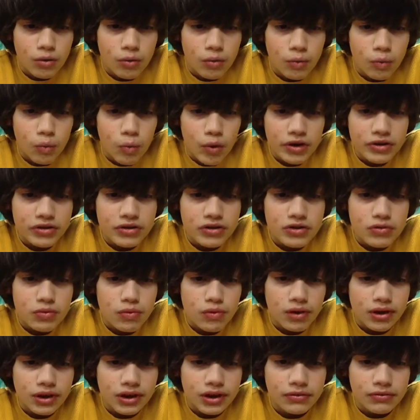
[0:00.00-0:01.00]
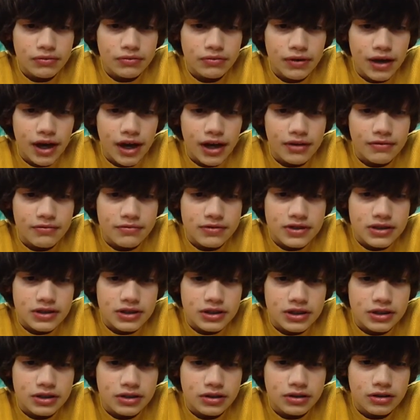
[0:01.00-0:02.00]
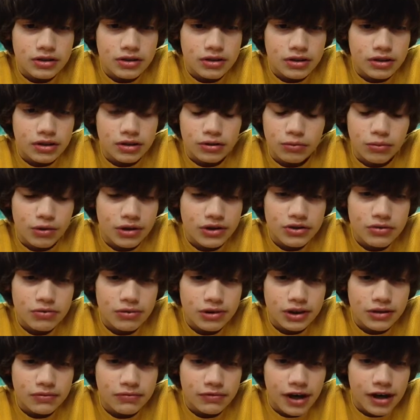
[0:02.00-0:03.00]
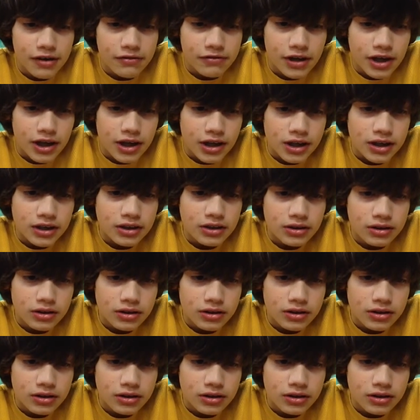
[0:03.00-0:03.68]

125C or 125A,